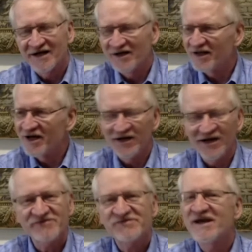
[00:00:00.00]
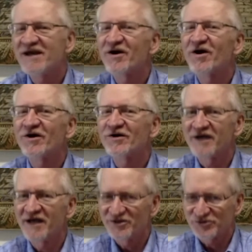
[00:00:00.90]
unless they are
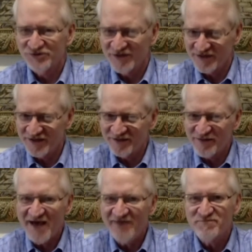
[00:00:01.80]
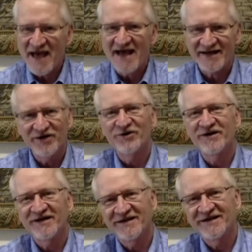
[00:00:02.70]
have bat
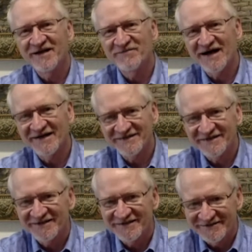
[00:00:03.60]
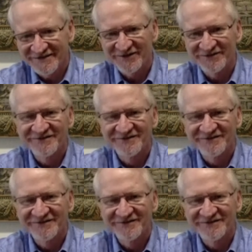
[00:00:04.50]
hearing, then they might. Uh, you know.